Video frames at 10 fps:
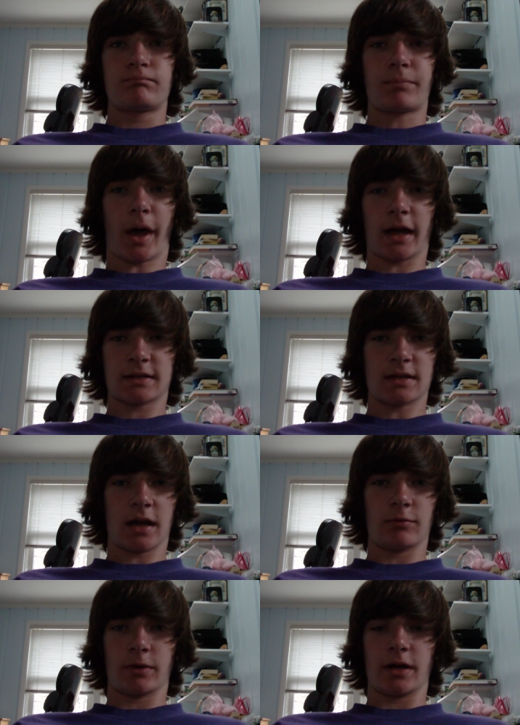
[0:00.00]

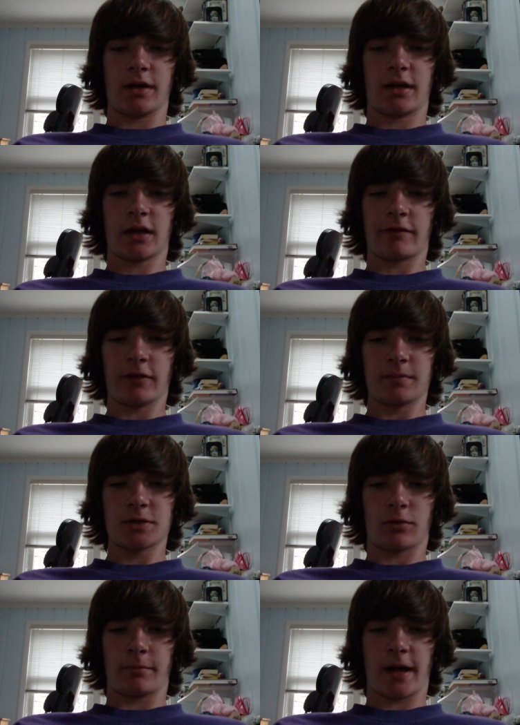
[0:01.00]
backside 180
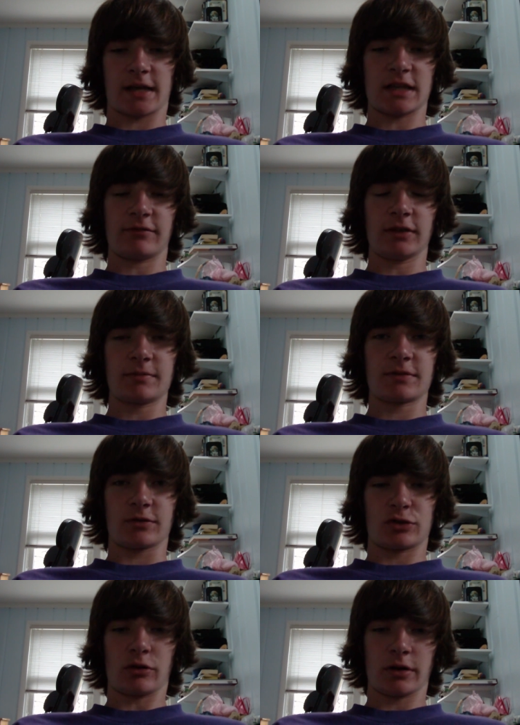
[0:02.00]
kickflips, or backside flips
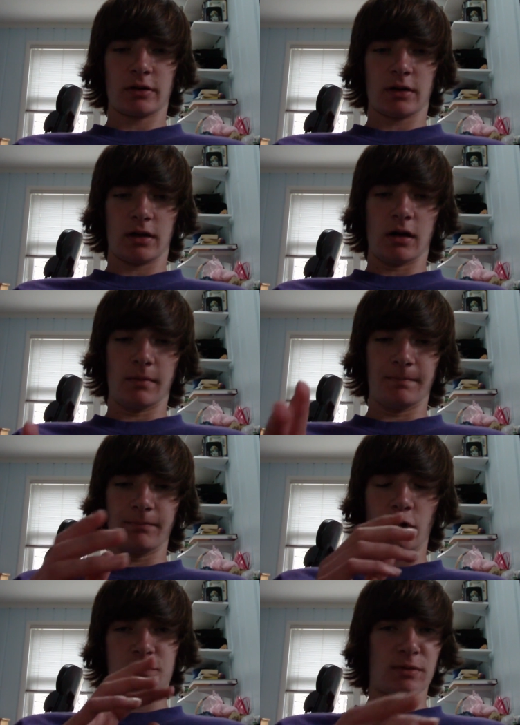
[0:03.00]
for short.
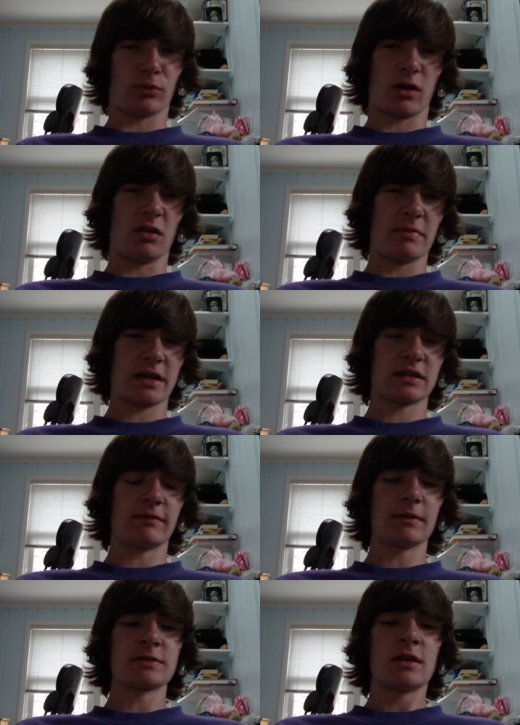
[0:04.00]
Most people call them backside
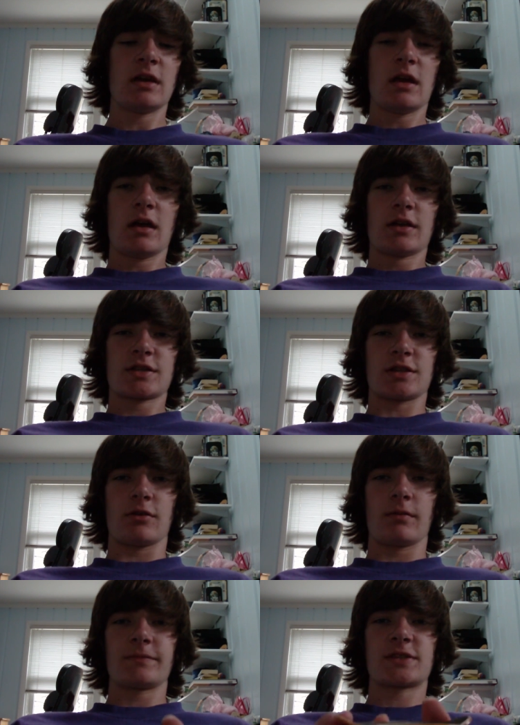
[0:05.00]
flips.
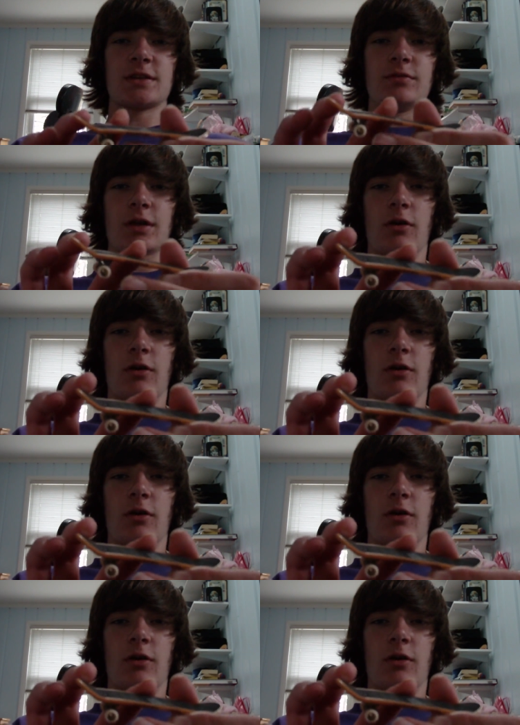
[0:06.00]
So say